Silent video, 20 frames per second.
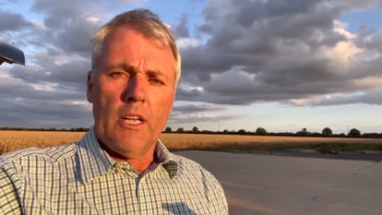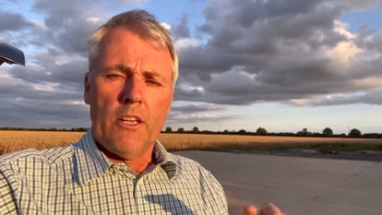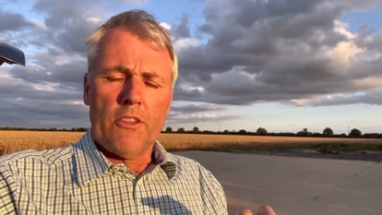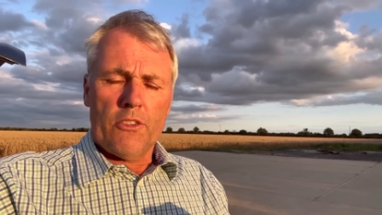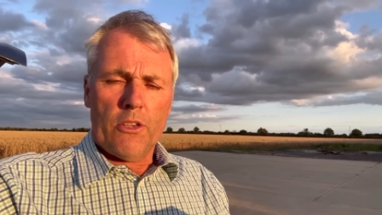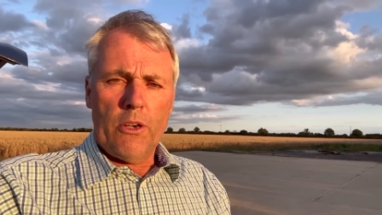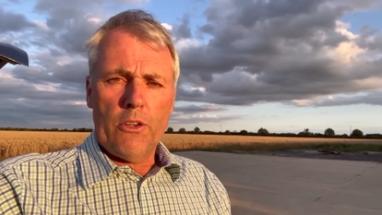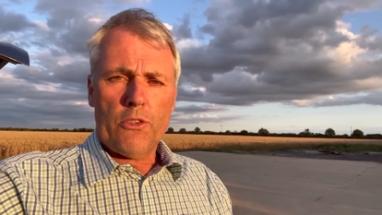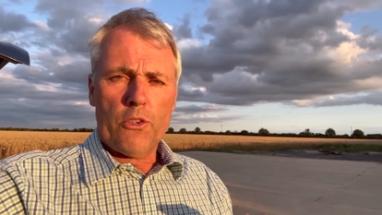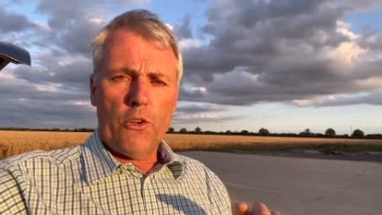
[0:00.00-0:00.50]

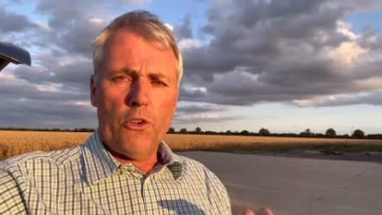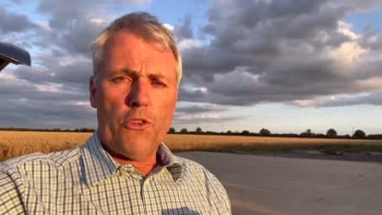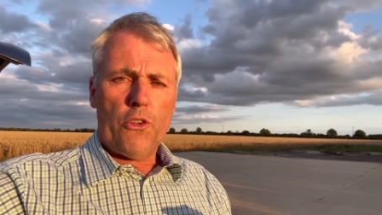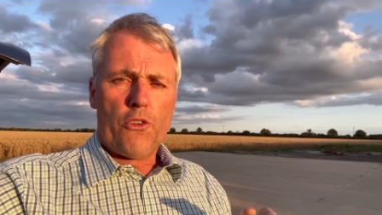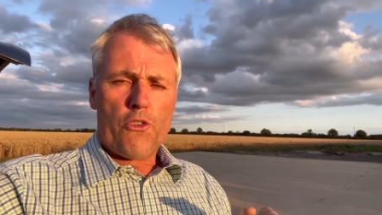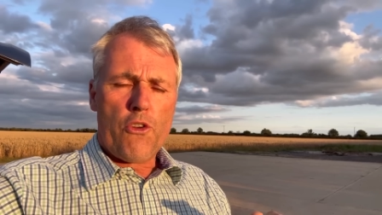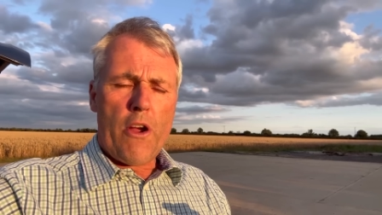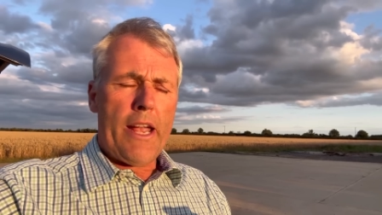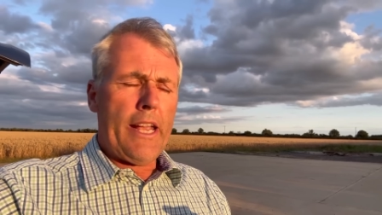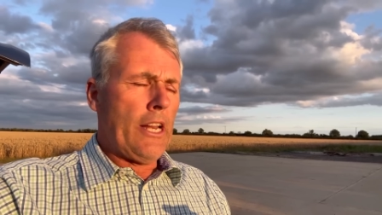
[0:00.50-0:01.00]
So it's always a
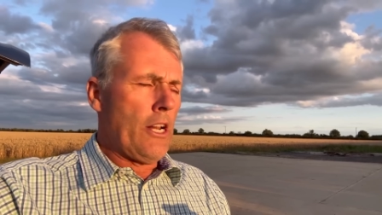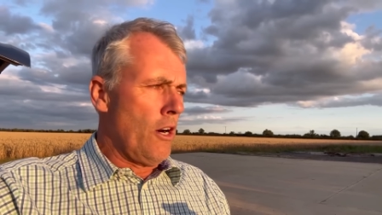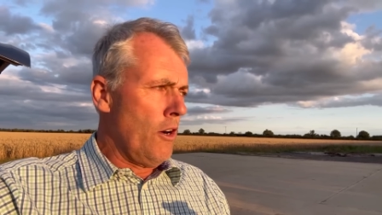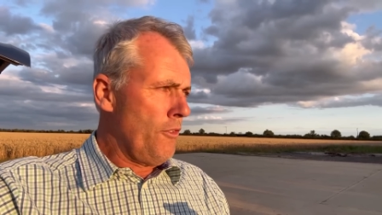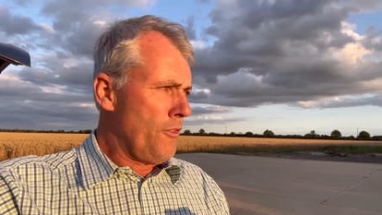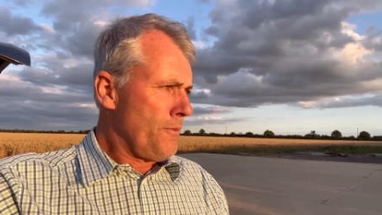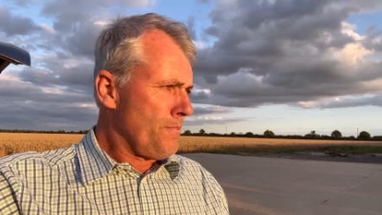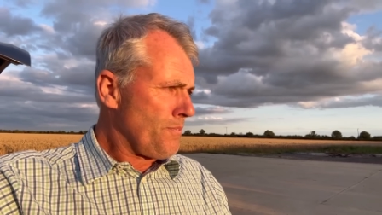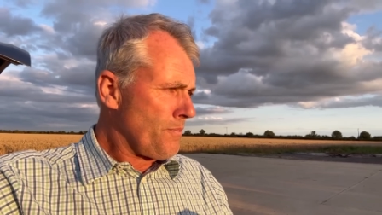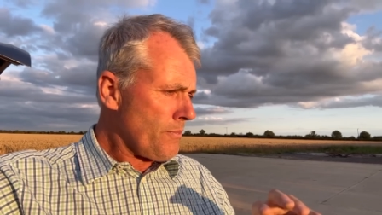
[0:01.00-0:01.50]

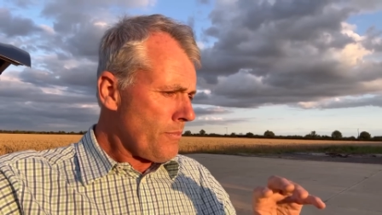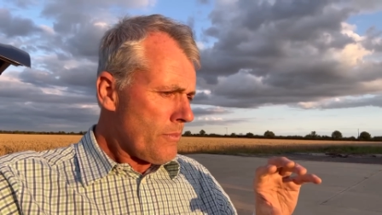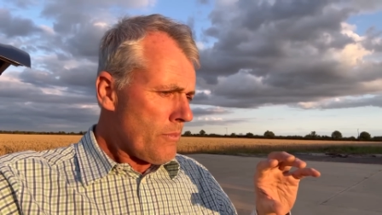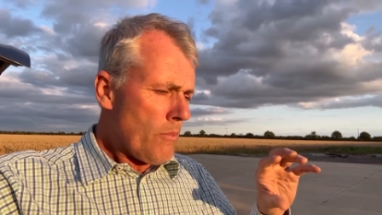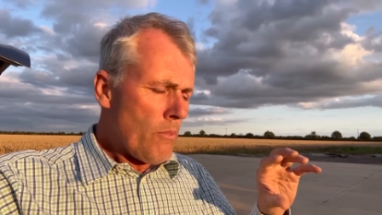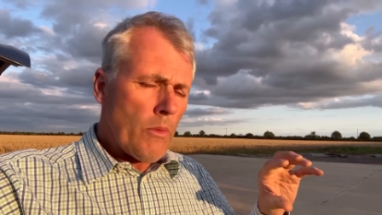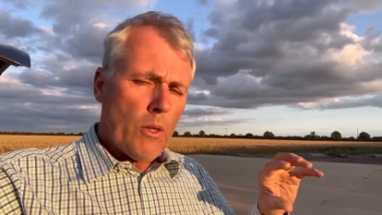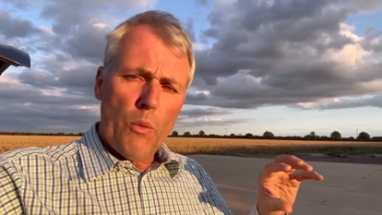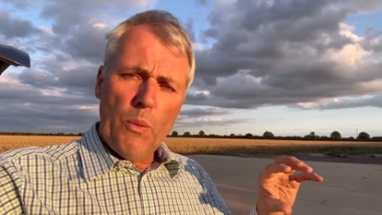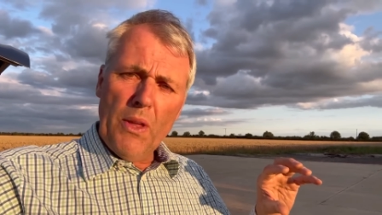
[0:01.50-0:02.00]
trade-off
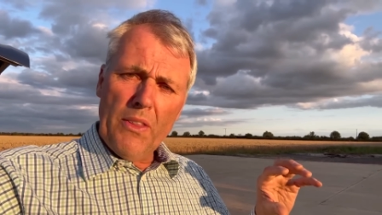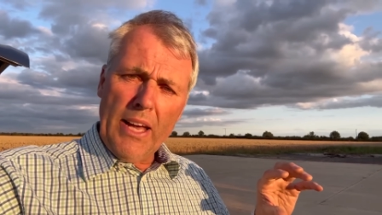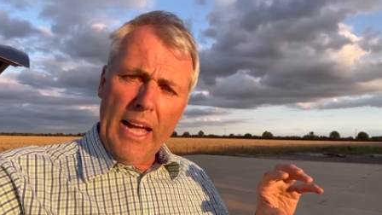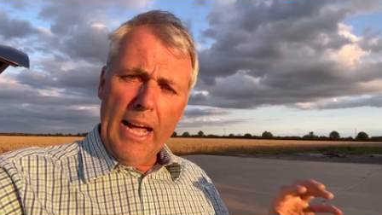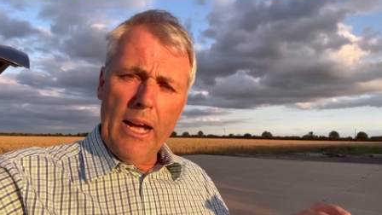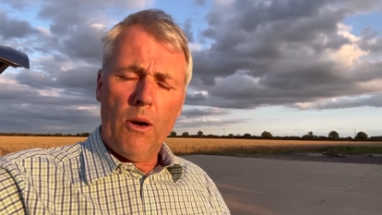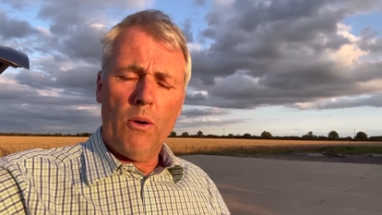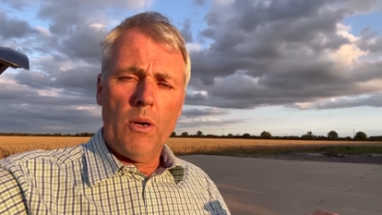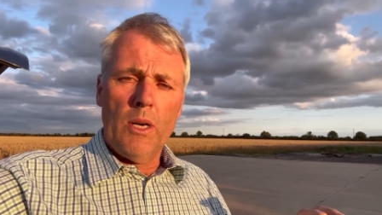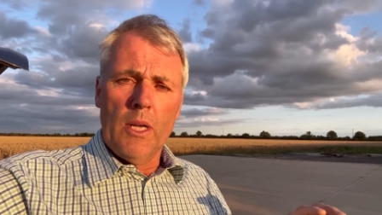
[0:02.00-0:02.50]
with
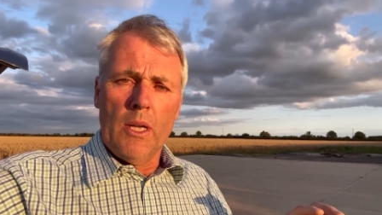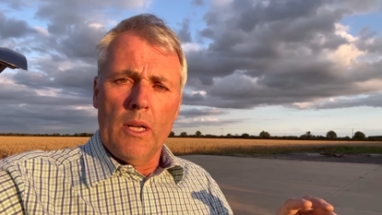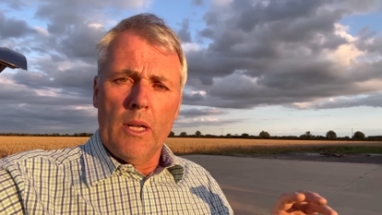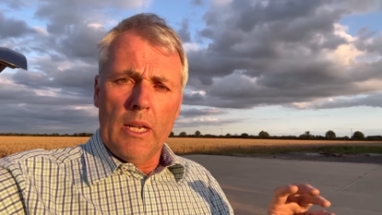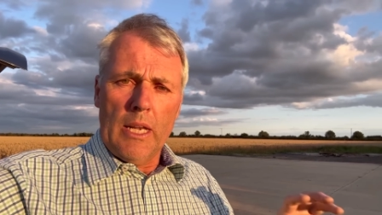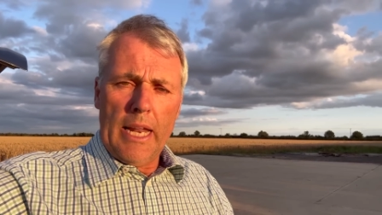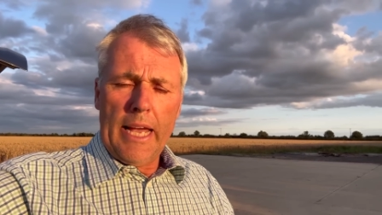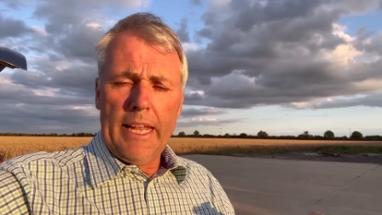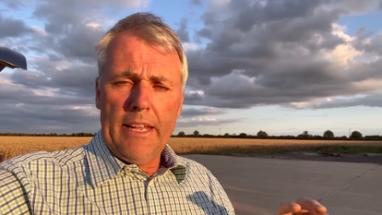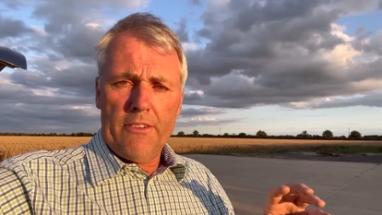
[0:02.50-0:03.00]
how
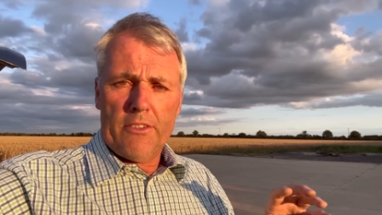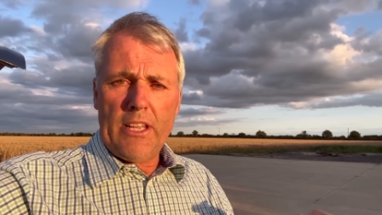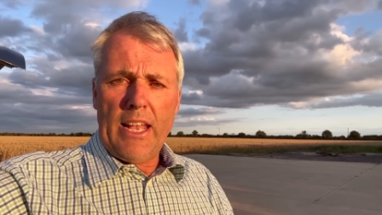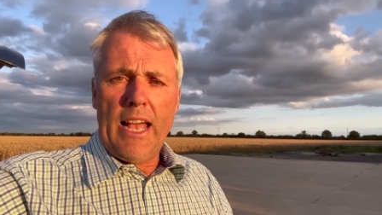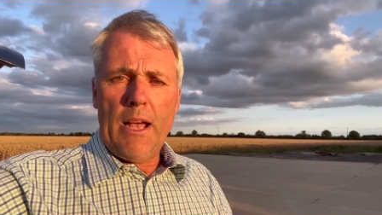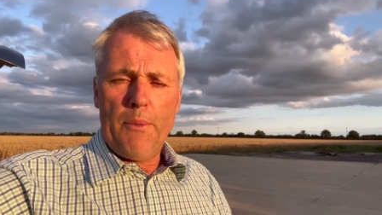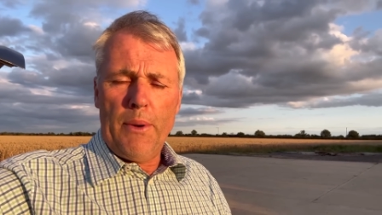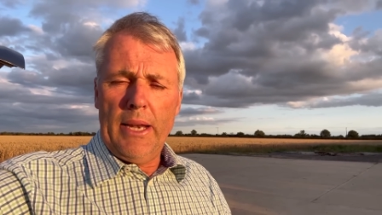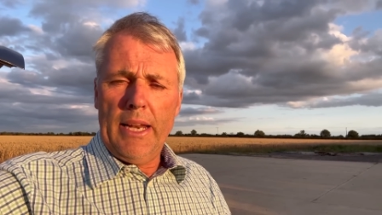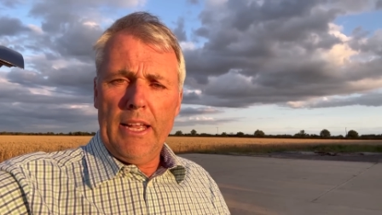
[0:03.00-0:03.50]
late
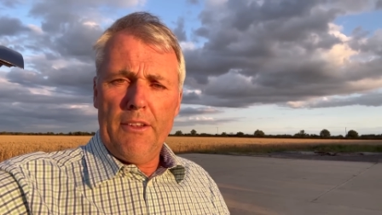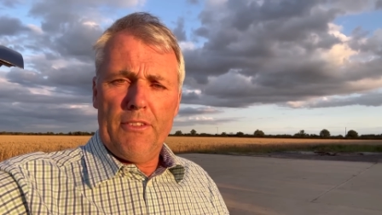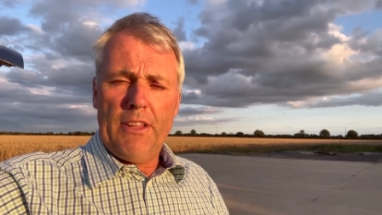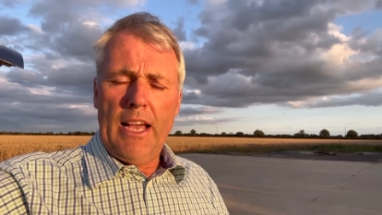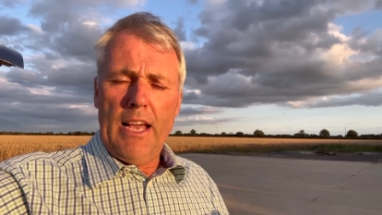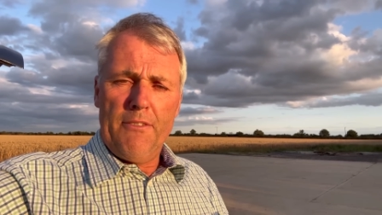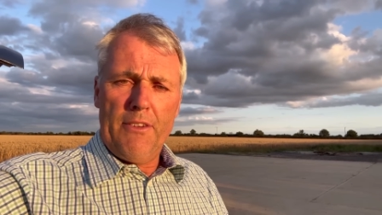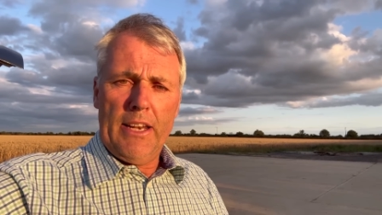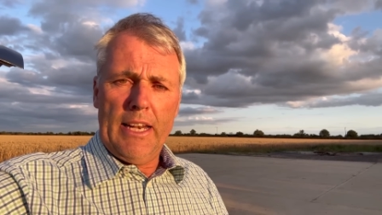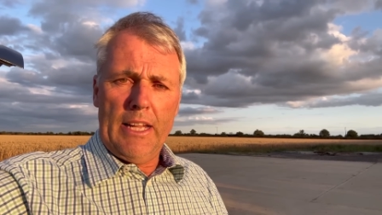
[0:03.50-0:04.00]
there we leave the
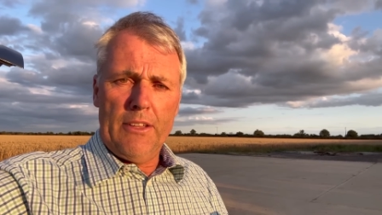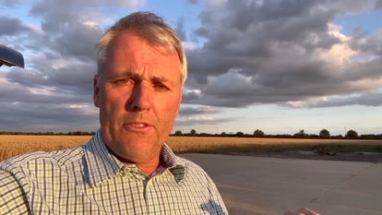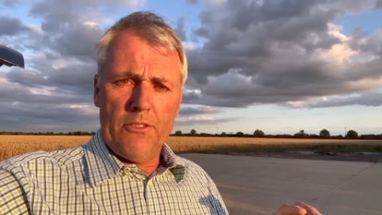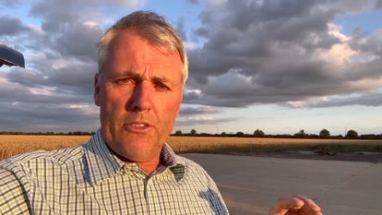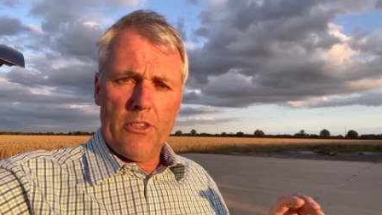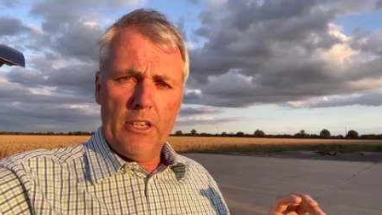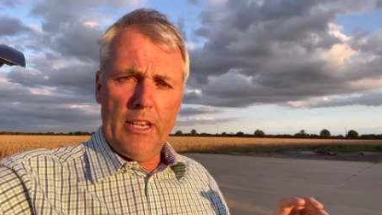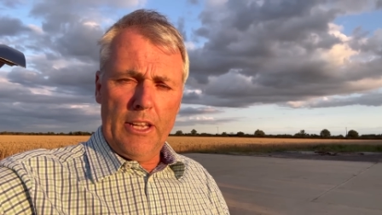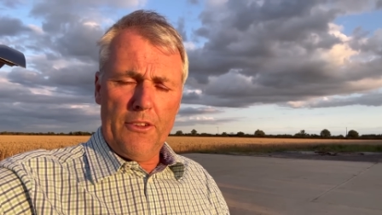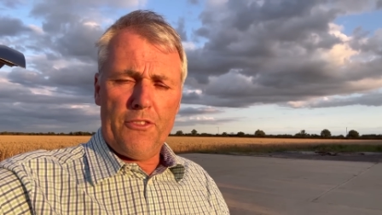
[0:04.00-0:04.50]
heavy land
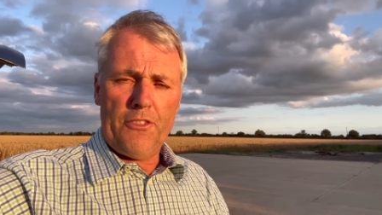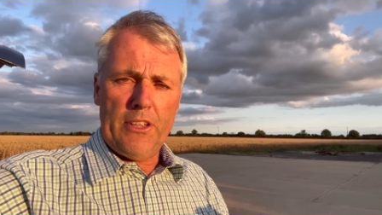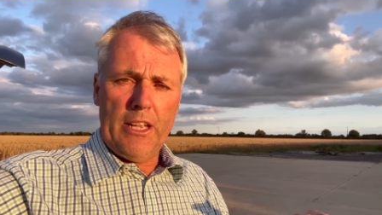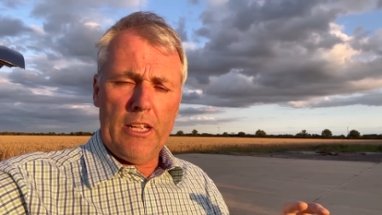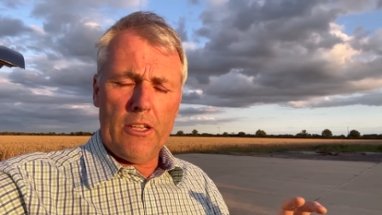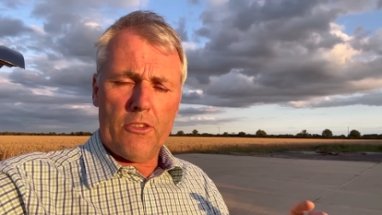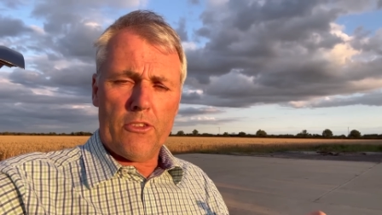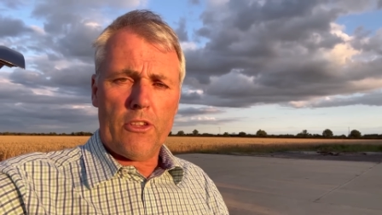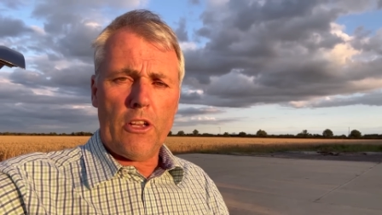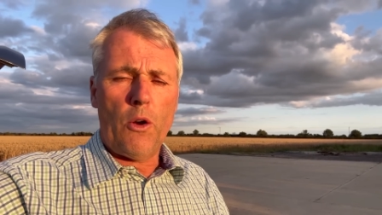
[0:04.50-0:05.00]
to lift
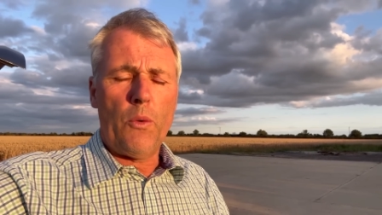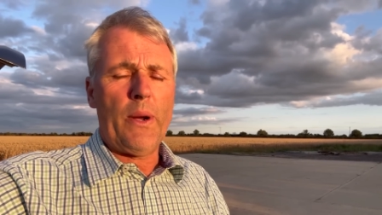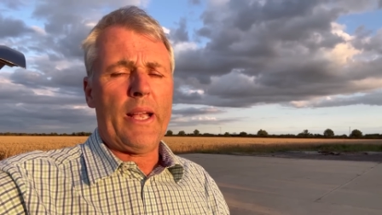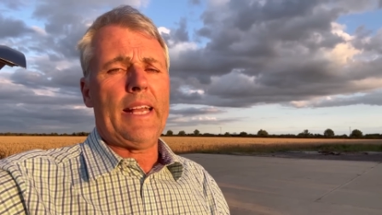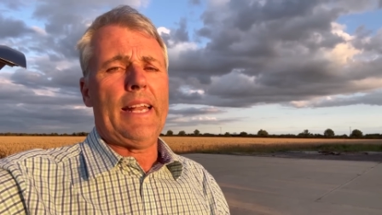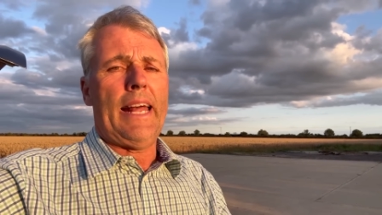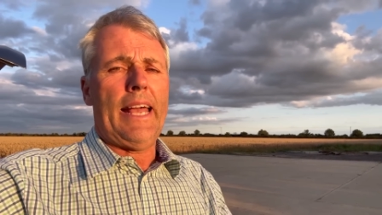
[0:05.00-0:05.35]
it so we can